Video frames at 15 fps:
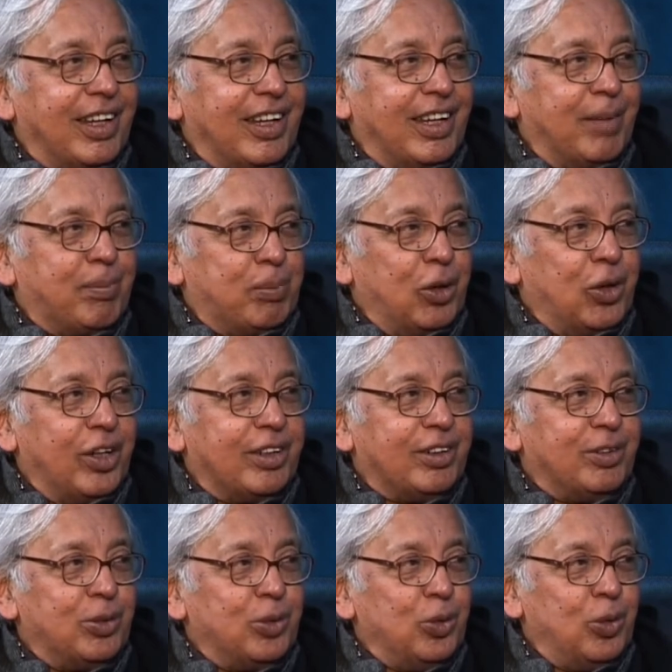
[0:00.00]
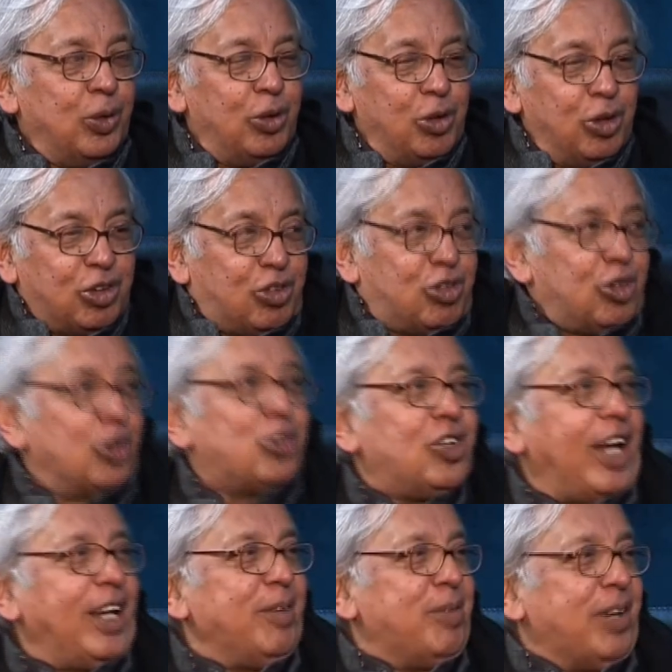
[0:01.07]
a poet who looks so
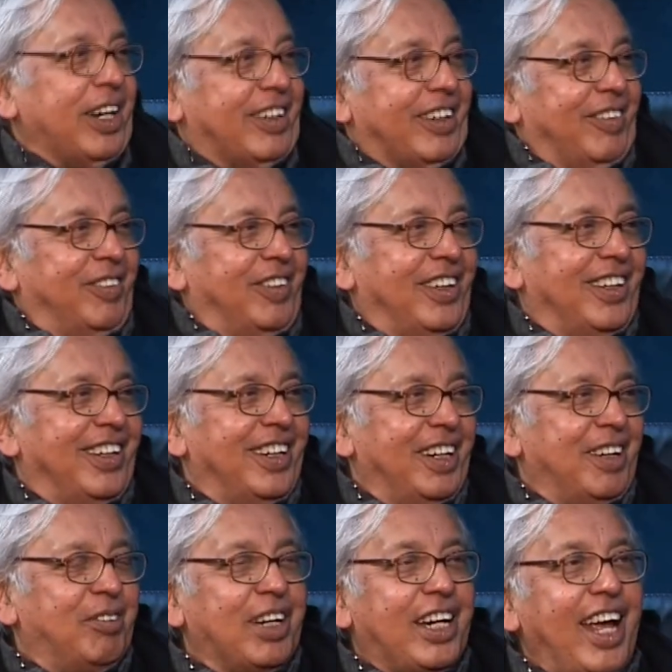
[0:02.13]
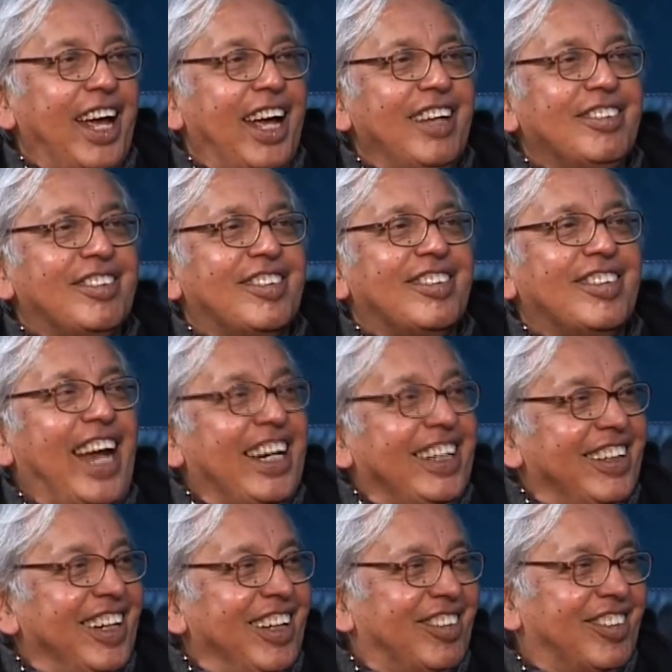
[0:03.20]
celebrative but has
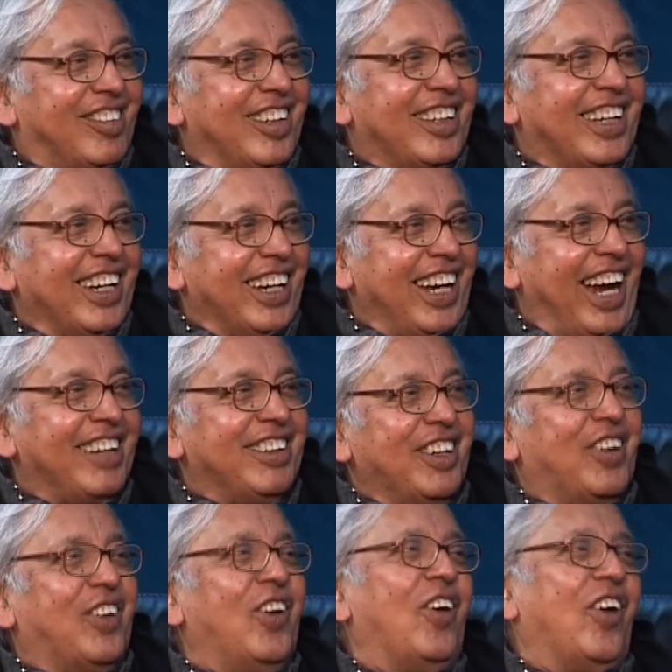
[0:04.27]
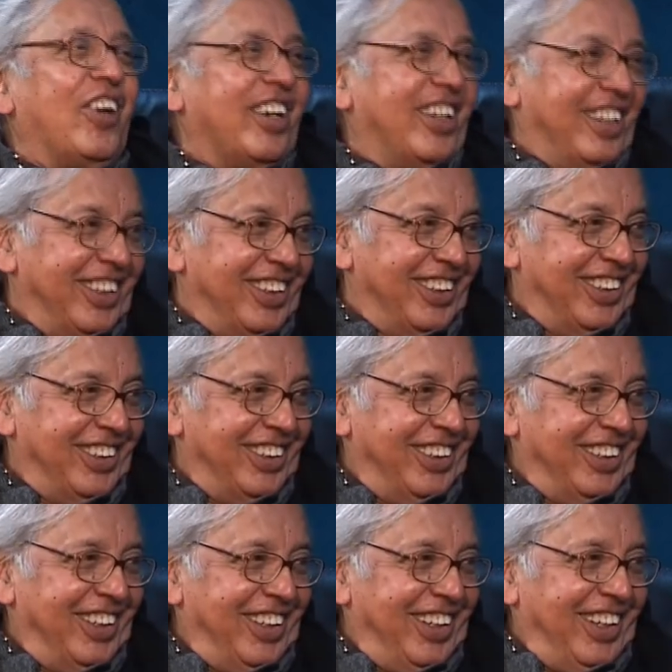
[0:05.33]
sadness sitting at the core,
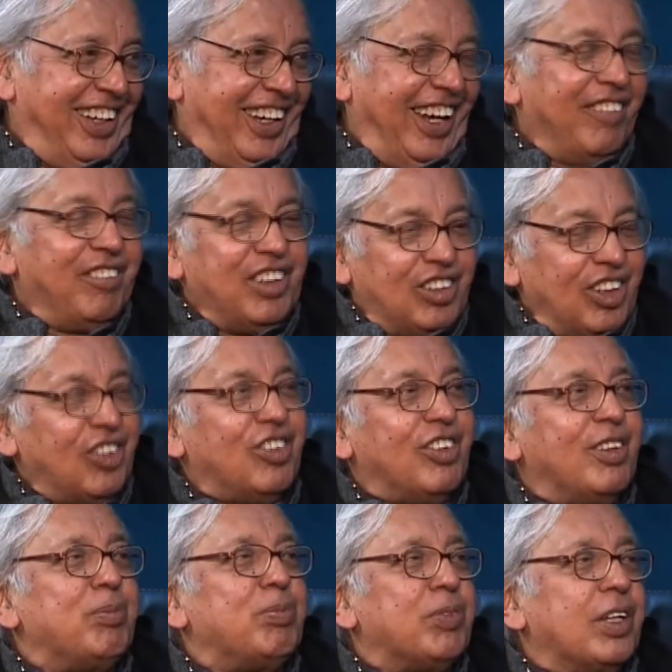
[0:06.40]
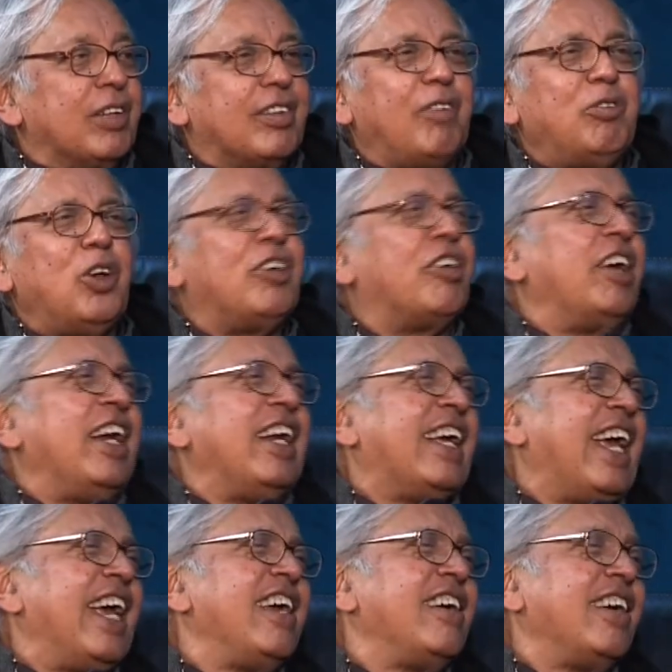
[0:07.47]
and which is somewhat
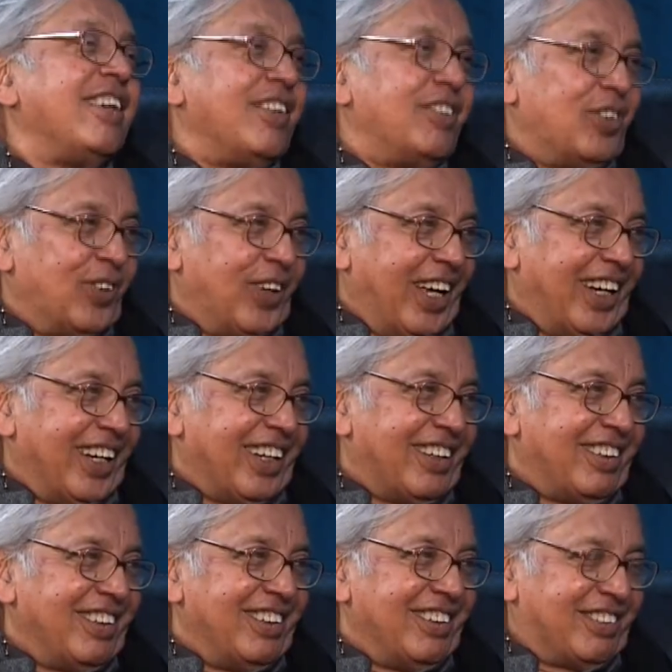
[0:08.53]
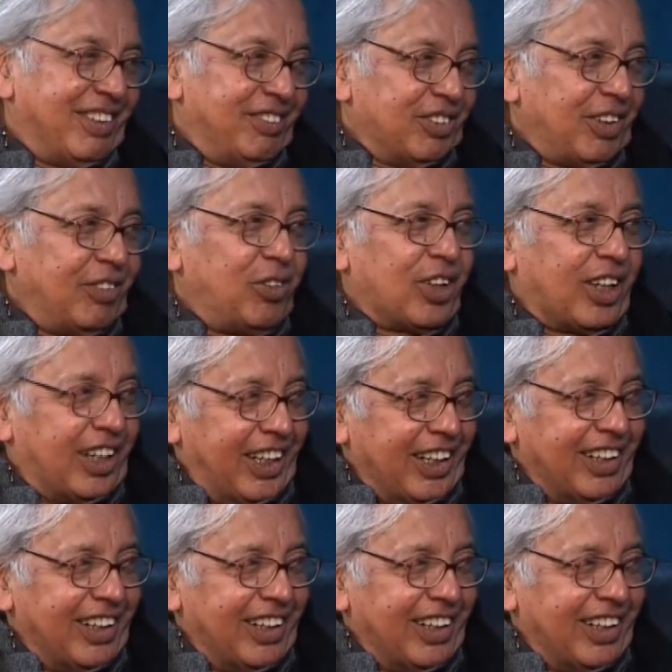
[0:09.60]
Rilkean, if you like, somewhat like